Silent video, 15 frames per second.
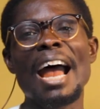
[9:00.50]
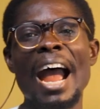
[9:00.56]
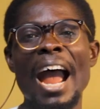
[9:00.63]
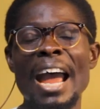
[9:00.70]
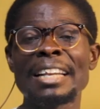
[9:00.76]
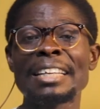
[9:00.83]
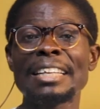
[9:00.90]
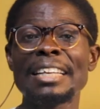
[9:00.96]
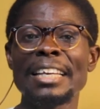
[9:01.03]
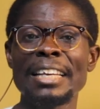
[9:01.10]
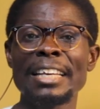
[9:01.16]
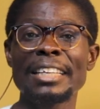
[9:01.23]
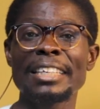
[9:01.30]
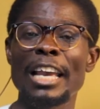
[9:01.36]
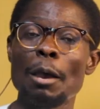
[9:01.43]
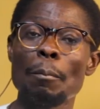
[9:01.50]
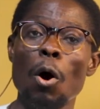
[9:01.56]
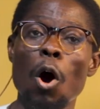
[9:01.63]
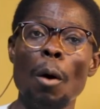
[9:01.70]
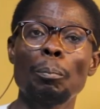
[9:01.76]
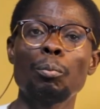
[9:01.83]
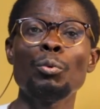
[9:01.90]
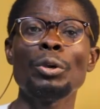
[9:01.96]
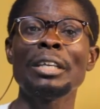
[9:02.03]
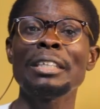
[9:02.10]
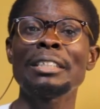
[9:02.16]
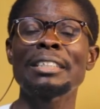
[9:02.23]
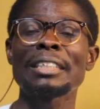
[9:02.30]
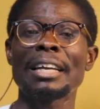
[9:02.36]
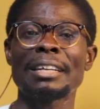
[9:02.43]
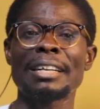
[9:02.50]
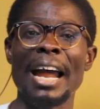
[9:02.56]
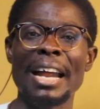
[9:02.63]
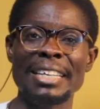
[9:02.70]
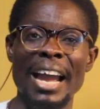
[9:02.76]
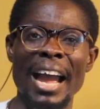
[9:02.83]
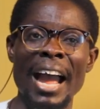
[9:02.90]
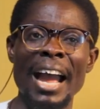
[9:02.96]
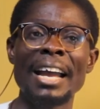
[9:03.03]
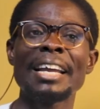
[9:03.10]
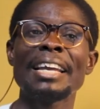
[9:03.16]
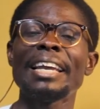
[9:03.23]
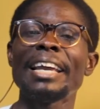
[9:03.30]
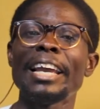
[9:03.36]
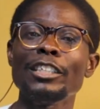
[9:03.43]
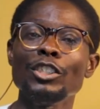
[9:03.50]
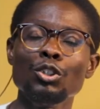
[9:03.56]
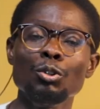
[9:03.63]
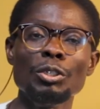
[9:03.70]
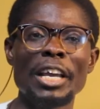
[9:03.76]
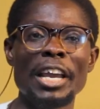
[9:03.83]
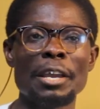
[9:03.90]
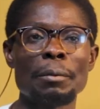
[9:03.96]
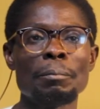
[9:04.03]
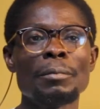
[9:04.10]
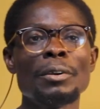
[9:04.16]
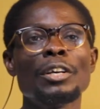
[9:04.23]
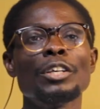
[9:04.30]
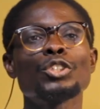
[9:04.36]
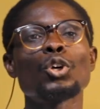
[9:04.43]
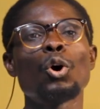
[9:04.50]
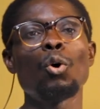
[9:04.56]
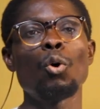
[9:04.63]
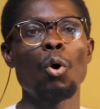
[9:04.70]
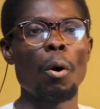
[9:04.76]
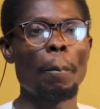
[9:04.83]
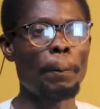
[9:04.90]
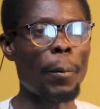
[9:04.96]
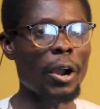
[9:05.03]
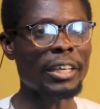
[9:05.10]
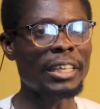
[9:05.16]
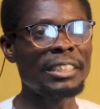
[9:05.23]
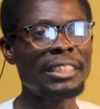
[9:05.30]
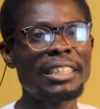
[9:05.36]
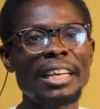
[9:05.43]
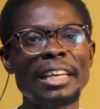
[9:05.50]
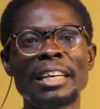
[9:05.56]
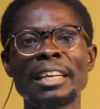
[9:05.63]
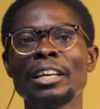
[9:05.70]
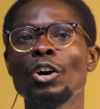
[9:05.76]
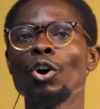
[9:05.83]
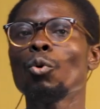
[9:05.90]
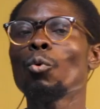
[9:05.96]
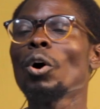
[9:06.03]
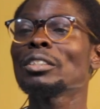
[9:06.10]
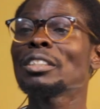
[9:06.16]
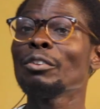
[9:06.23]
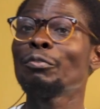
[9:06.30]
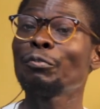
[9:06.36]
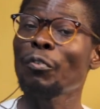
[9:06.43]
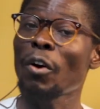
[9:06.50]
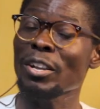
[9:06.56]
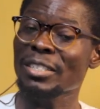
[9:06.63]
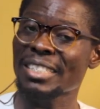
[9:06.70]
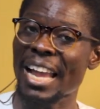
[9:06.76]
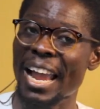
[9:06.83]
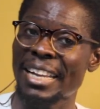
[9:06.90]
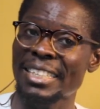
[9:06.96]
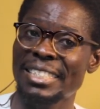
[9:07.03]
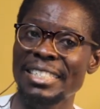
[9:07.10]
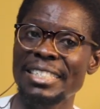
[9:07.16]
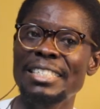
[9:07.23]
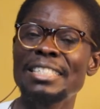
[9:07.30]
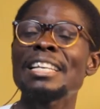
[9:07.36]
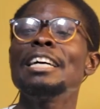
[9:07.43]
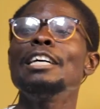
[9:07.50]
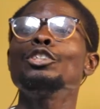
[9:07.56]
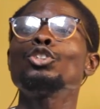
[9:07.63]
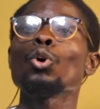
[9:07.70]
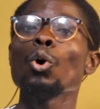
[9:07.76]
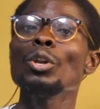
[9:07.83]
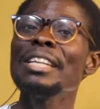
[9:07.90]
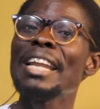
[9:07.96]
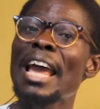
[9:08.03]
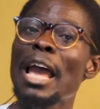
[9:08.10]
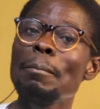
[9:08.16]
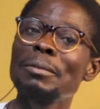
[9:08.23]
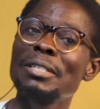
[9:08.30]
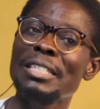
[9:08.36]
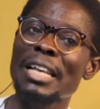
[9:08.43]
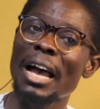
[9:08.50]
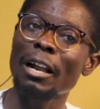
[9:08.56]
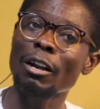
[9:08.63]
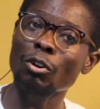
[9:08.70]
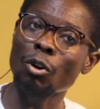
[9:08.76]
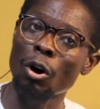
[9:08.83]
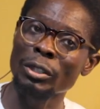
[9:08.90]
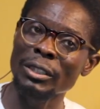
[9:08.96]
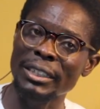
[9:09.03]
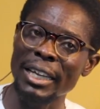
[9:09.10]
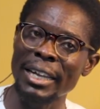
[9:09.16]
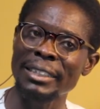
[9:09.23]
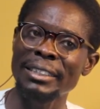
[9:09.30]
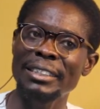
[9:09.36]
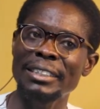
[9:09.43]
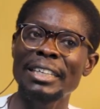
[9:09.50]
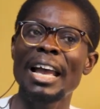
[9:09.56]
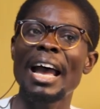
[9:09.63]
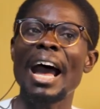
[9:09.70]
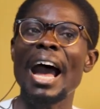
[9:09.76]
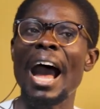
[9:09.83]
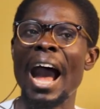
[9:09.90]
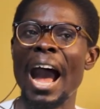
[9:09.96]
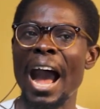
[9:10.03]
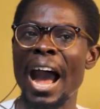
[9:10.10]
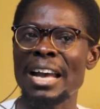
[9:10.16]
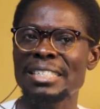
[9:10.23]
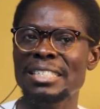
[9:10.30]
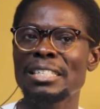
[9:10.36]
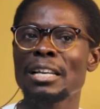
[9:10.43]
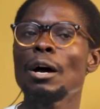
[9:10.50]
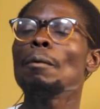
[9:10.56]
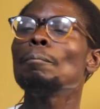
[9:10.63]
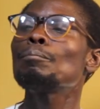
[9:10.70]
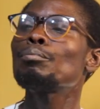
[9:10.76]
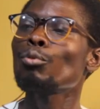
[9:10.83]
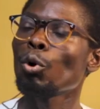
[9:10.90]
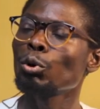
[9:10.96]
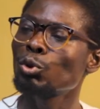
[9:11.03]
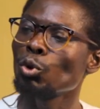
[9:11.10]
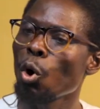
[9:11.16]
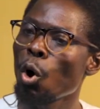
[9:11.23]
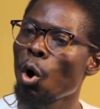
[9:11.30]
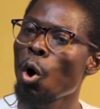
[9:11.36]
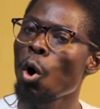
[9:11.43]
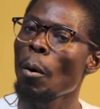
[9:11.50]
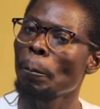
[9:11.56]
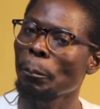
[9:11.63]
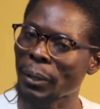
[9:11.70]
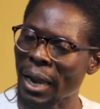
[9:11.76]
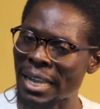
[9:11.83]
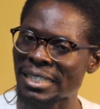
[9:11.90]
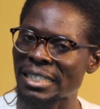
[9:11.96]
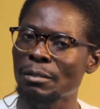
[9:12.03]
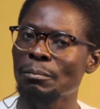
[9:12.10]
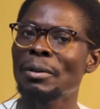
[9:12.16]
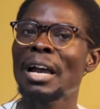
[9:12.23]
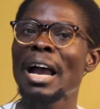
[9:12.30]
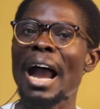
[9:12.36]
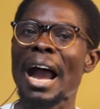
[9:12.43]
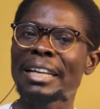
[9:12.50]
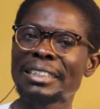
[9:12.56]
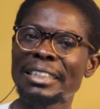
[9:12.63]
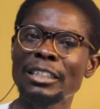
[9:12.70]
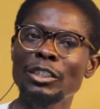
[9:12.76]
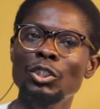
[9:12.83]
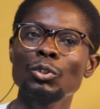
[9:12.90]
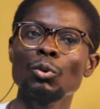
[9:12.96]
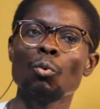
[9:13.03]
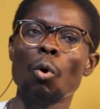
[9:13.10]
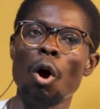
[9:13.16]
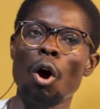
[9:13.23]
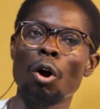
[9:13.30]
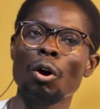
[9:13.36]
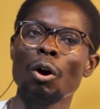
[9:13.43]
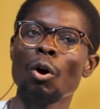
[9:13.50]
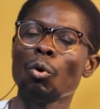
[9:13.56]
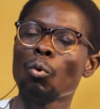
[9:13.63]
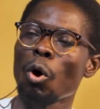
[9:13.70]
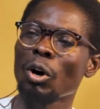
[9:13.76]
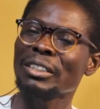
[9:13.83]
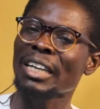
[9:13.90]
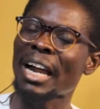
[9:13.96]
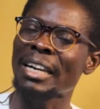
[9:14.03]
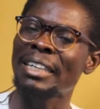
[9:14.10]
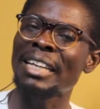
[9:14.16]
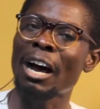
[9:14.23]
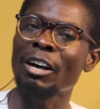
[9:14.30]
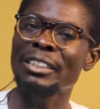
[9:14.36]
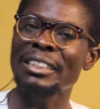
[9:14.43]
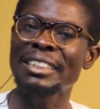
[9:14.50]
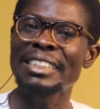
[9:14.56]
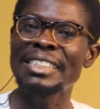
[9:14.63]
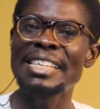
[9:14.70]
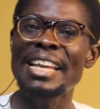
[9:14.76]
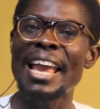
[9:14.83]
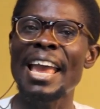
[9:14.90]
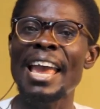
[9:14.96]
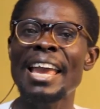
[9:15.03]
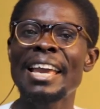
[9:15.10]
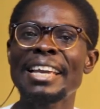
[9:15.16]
and he came up with rather a new name. So Purkinje was the first scientist to name cell content as protoplasm, and this work was carried out in the year